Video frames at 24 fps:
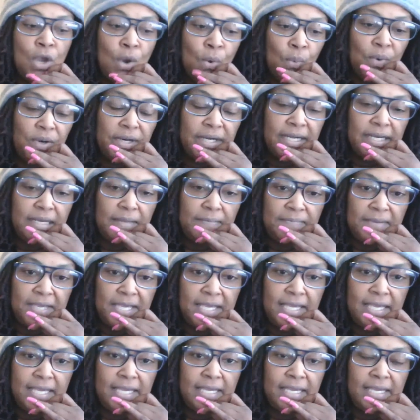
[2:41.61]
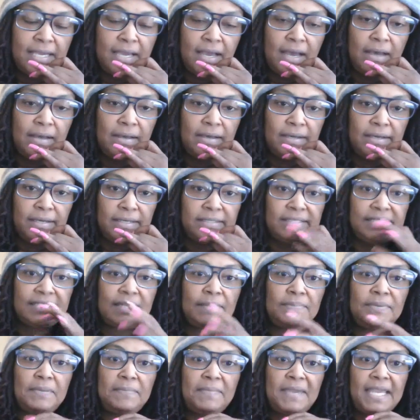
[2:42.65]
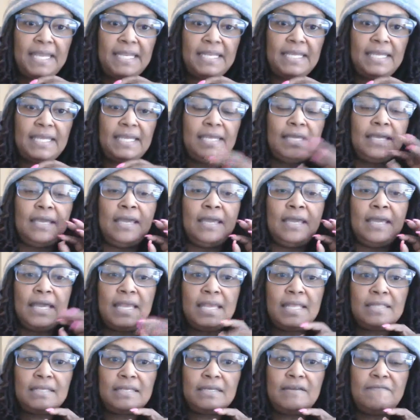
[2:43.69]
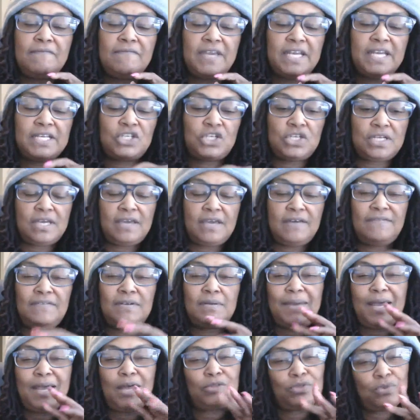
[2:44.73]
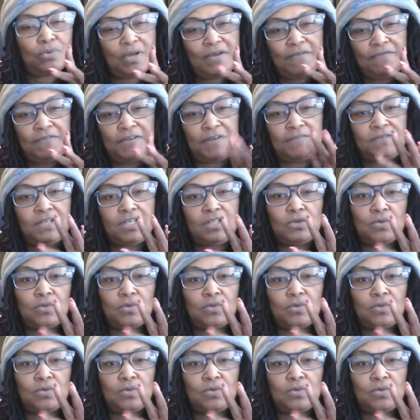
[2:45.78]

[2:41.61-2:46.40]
We're going to be uh, sublimating in the convection oven about 350,